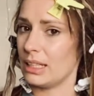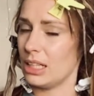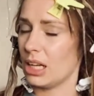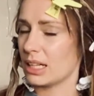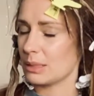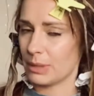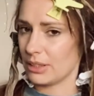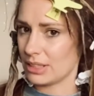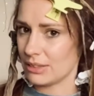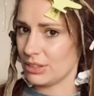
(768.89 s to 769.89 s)
last bit of
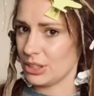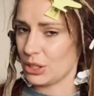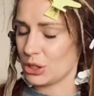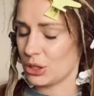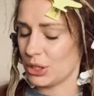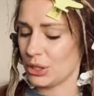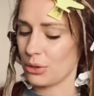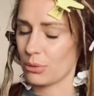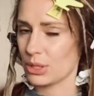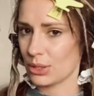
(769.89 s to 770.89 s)
this video showing you the
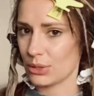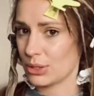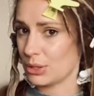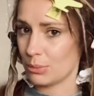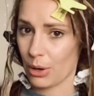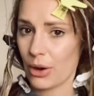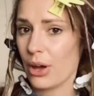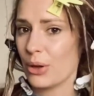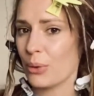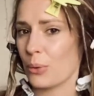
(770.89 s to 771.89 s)
results tomorrow
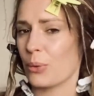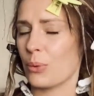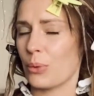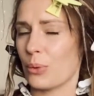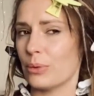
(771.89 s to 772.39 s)
or